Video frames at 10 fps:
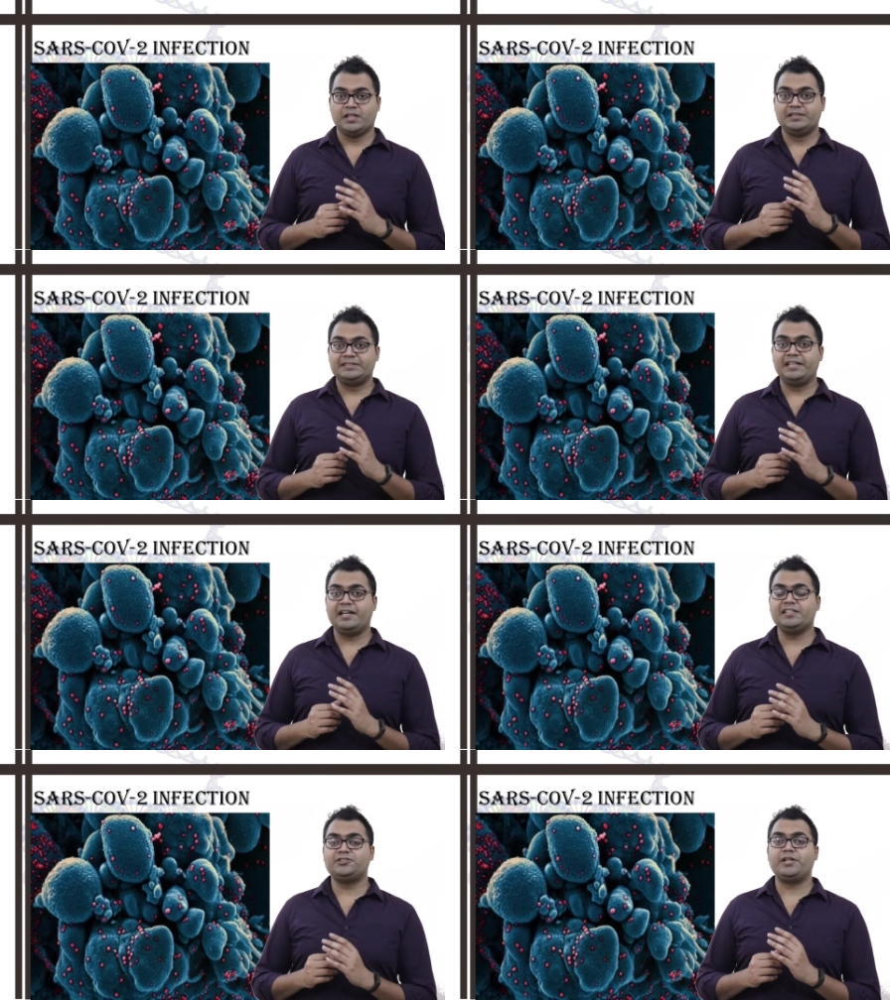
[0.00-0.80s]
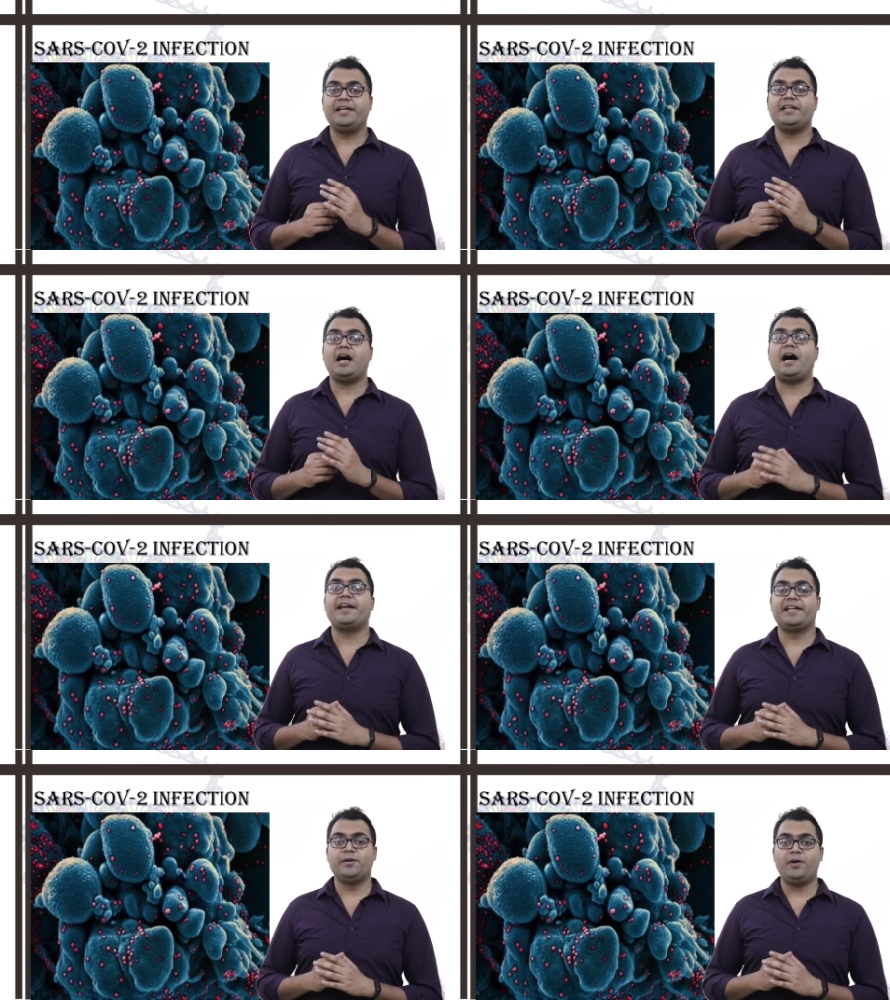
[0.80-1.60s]
single-strand
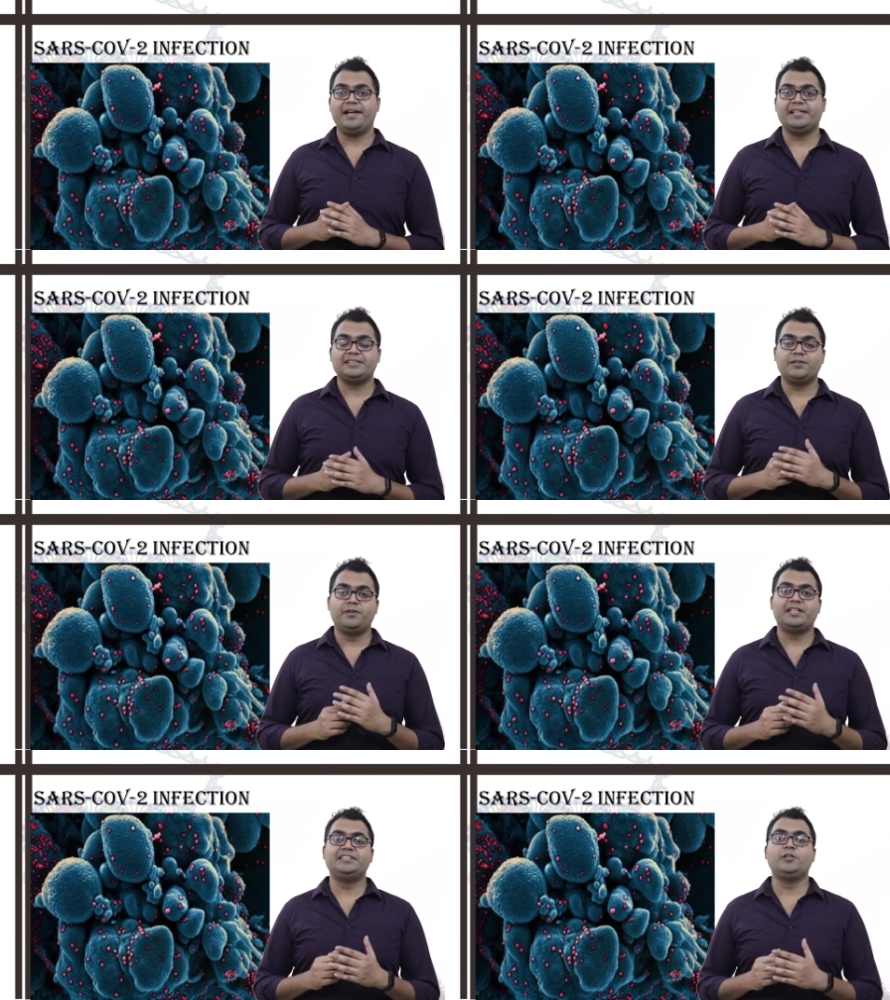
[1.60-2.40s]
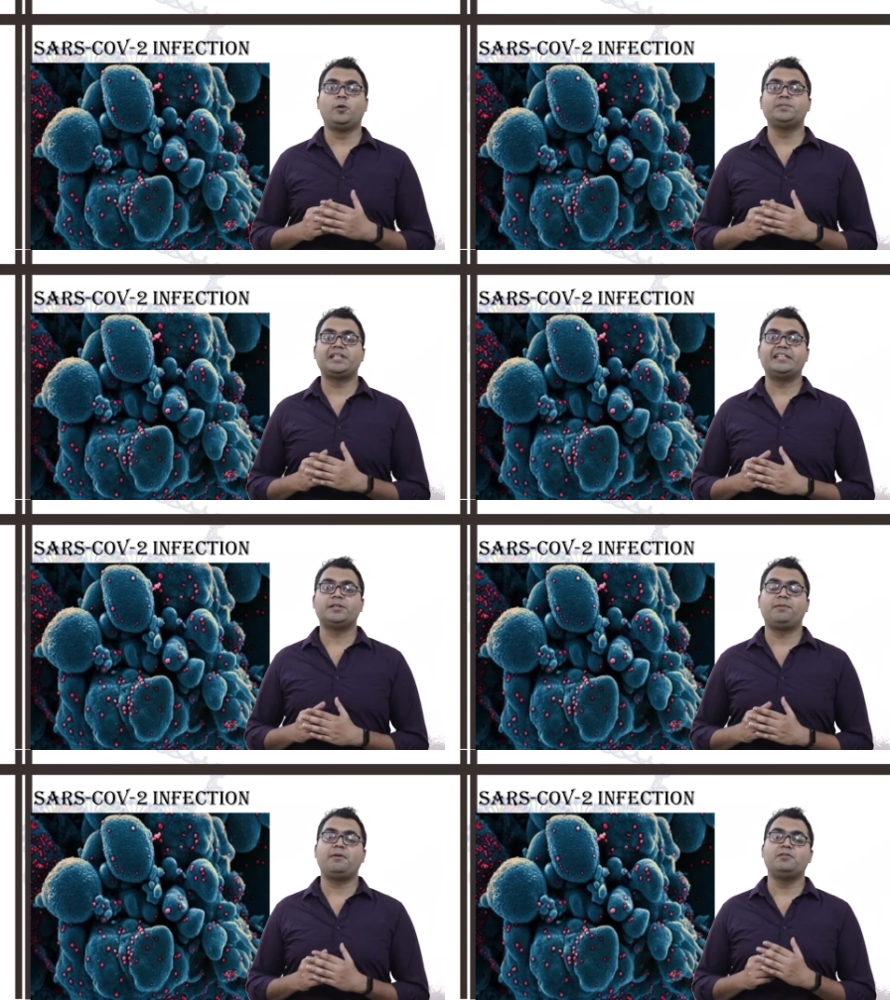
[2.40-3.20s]
RNA virus with a genome size
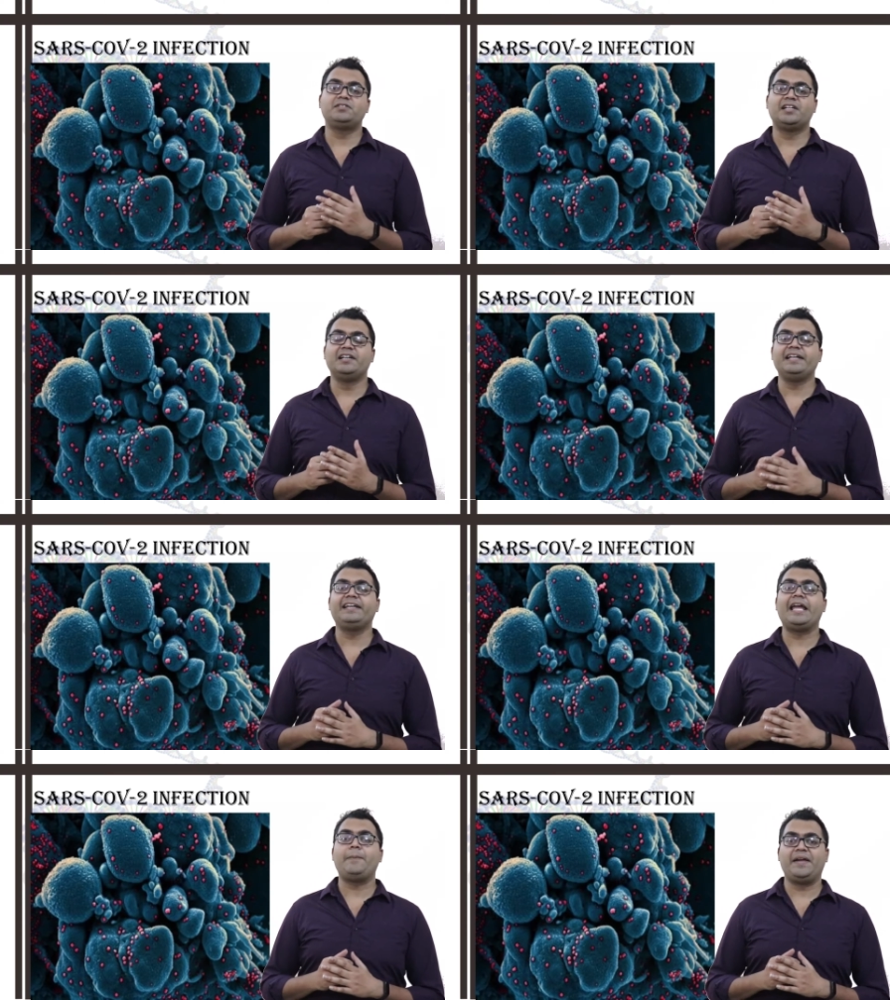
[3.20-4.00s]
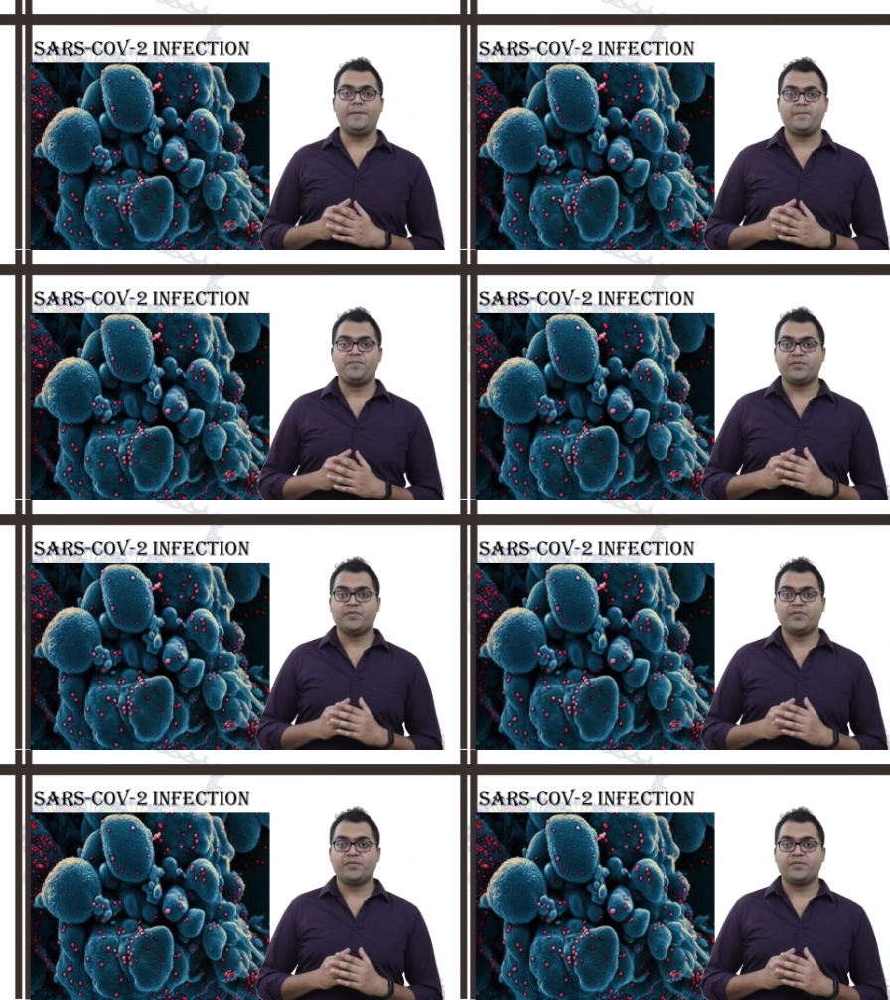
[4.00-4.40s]
of about 30 kb,